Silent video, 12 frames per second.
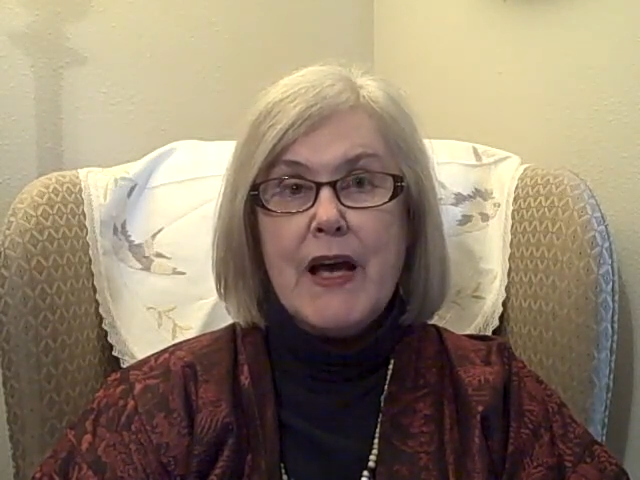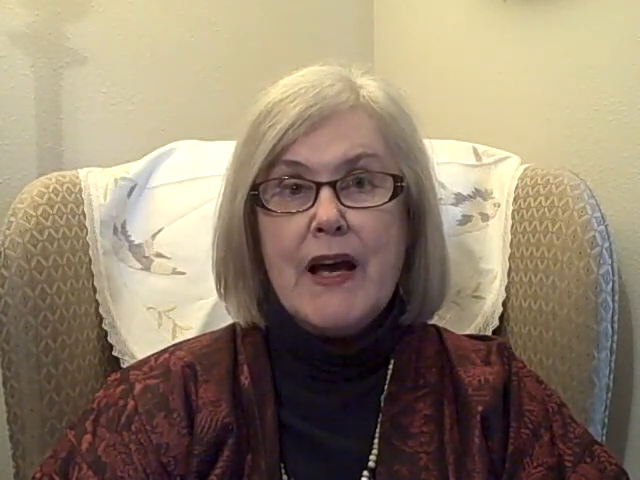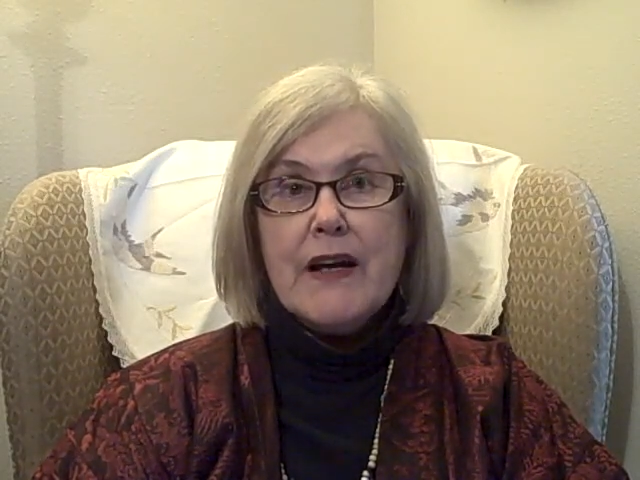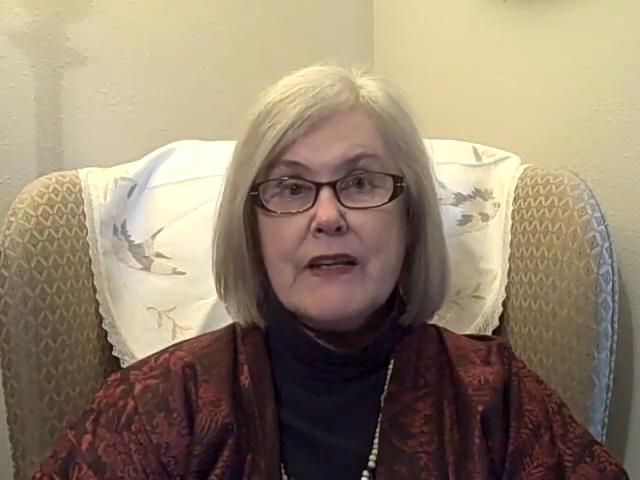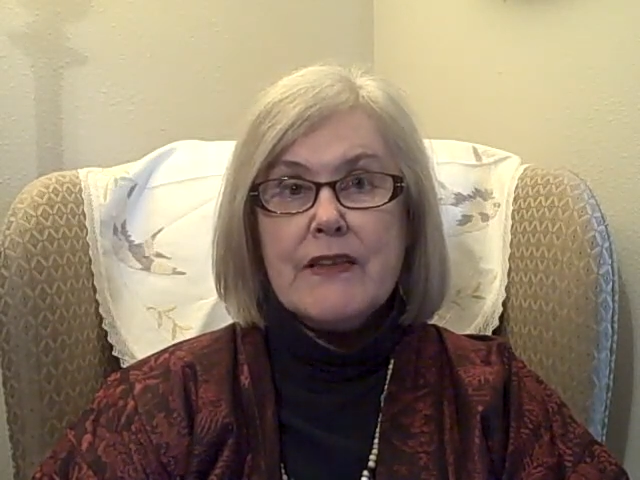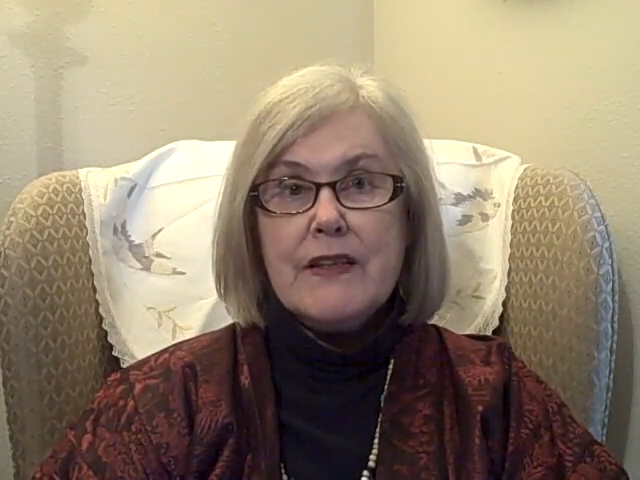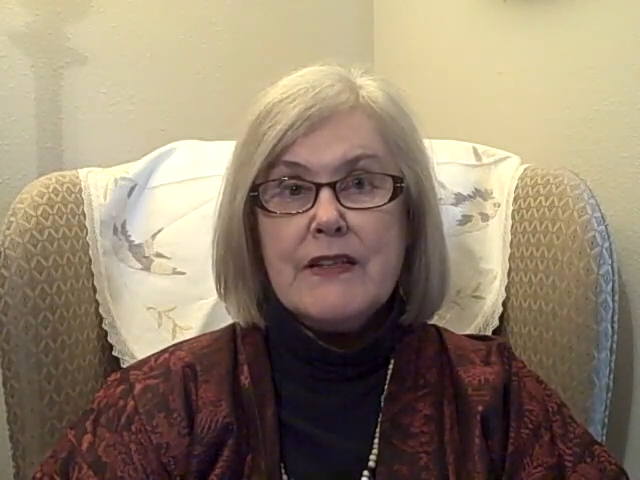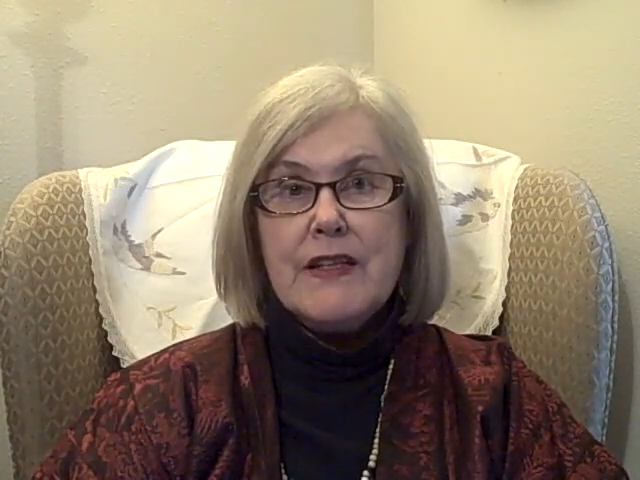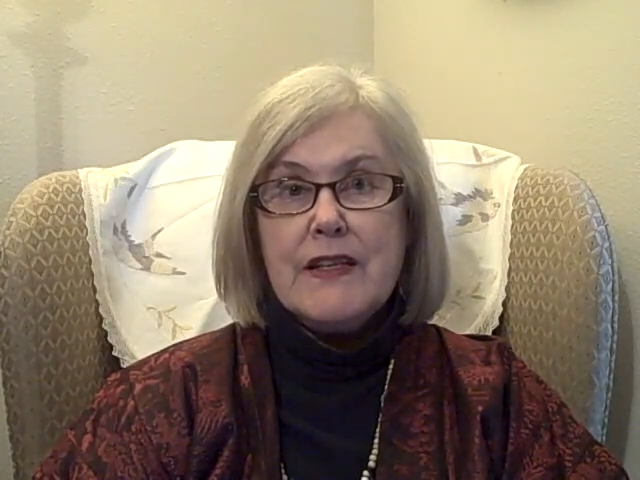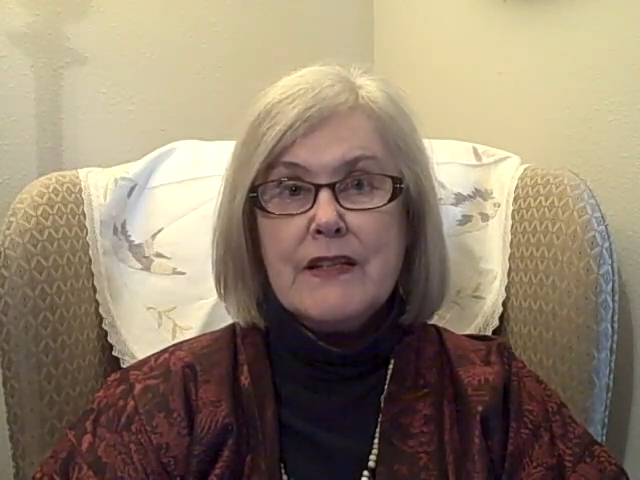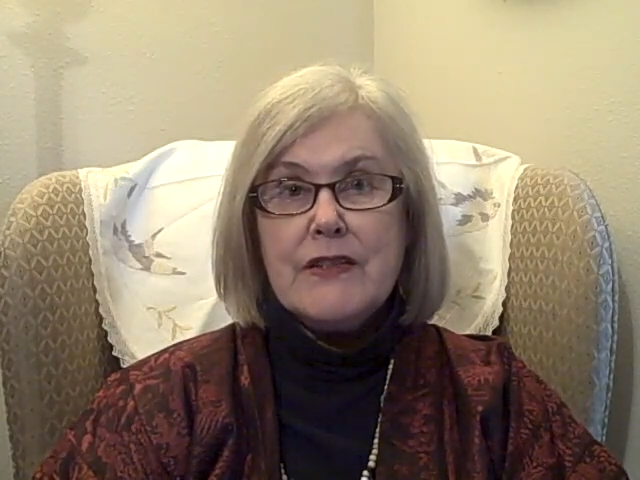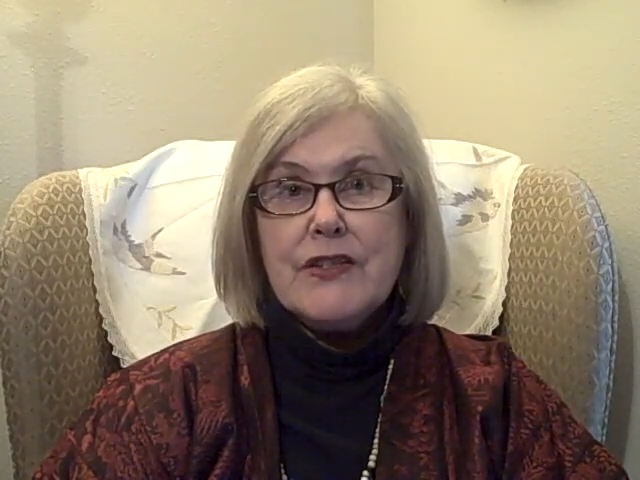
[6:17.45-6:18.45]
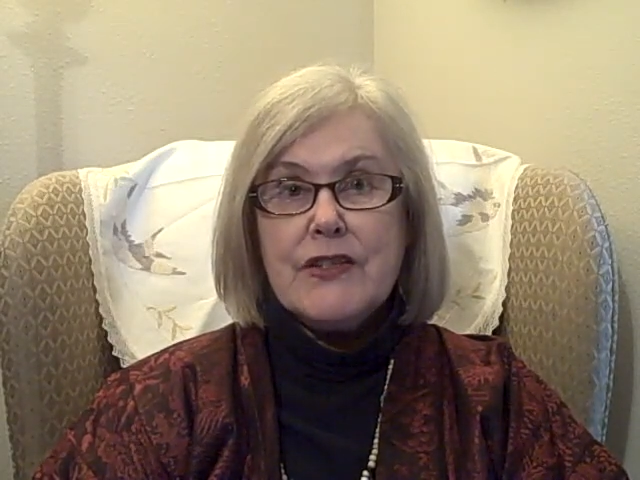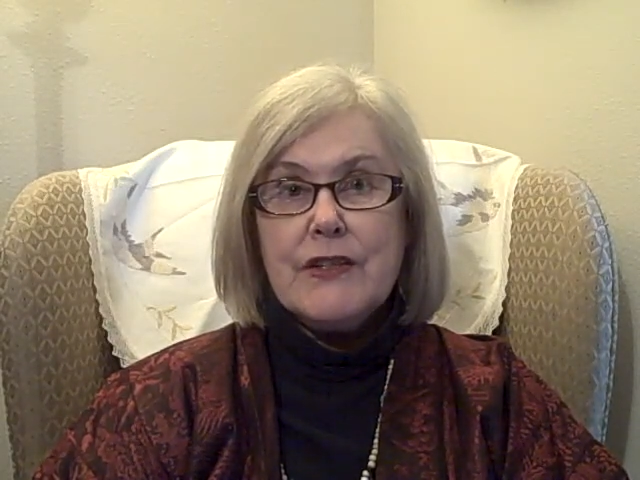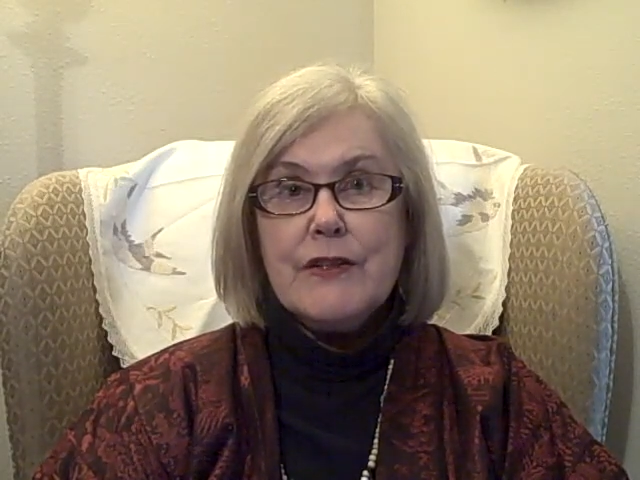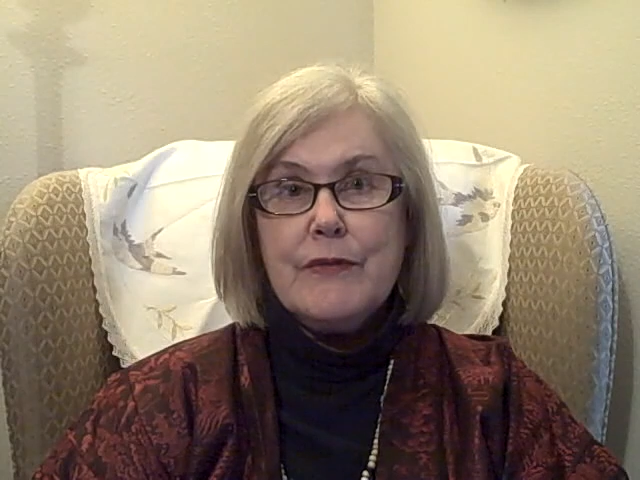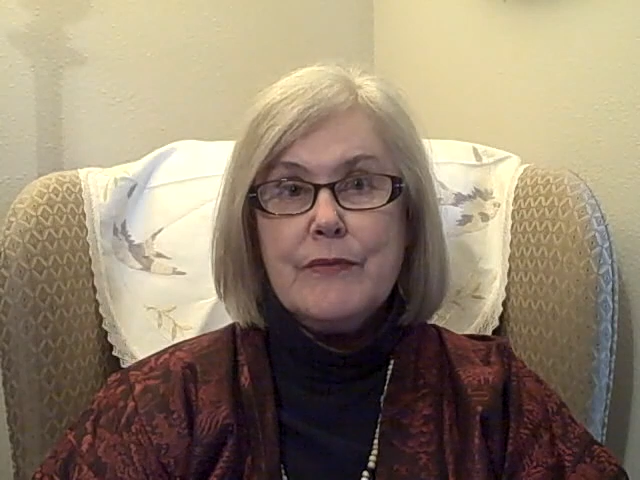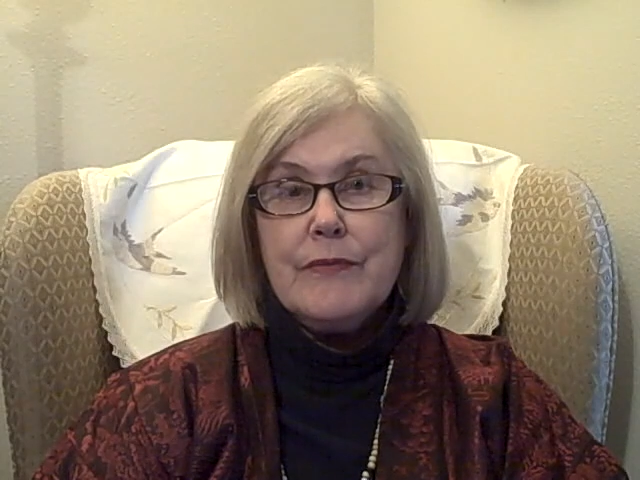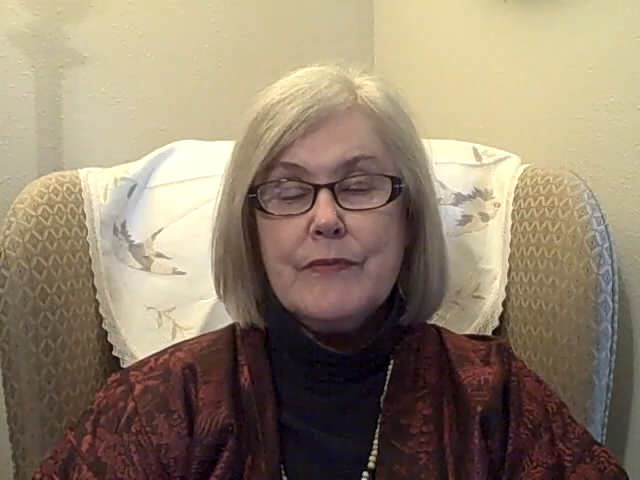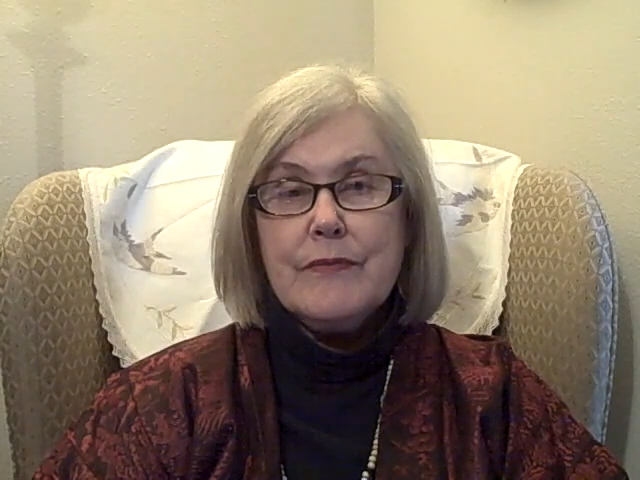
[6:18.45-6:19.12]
back the tension.